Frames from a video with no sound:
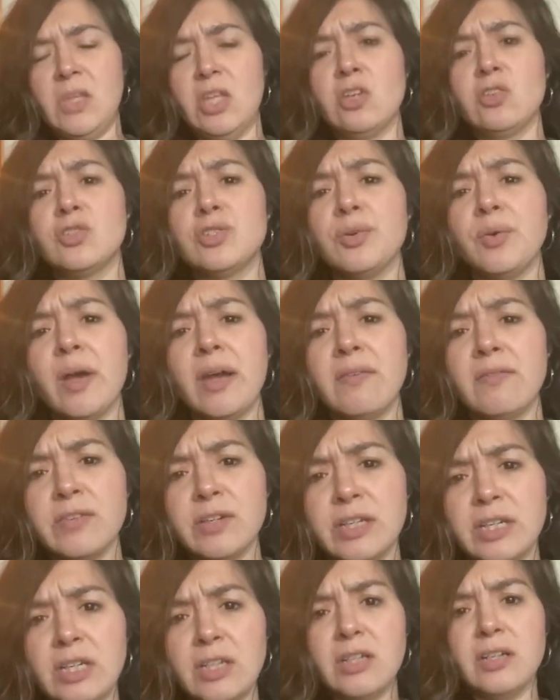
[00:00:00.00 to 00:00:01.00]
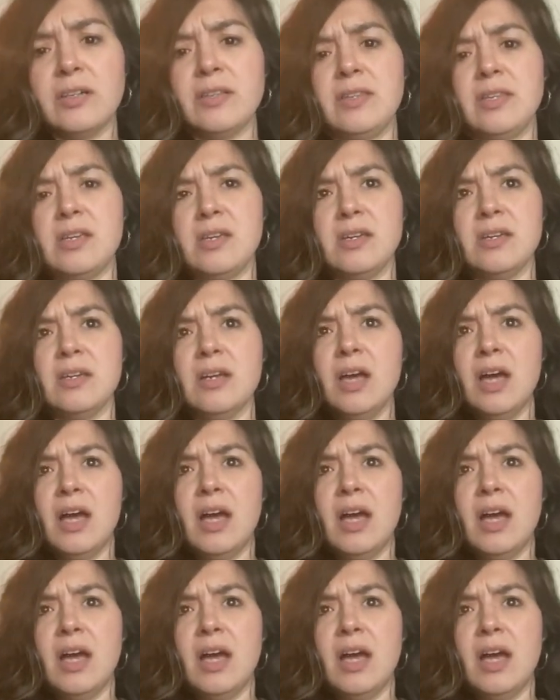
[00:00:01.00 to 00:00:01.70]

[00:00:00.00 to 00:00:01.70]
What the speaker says: So every year the